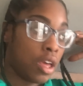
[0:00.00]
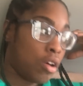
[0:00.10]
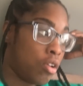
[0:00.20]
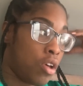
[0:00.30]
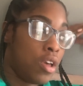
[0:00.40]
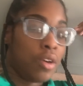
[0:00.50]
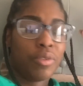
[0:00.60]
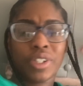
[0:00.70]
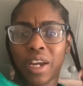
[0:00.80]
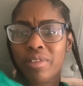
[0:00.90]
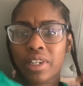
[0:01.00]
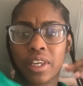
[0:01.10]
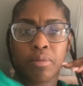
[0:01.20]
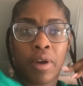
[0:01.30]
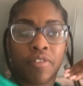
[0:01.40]
on. Which I really
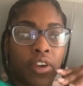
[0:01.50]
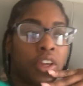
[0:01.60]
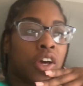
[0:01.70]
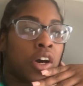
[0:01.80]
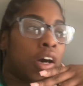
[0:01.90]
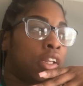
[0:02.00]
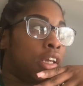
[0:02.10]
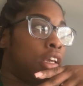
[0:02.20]
keep my fan on all day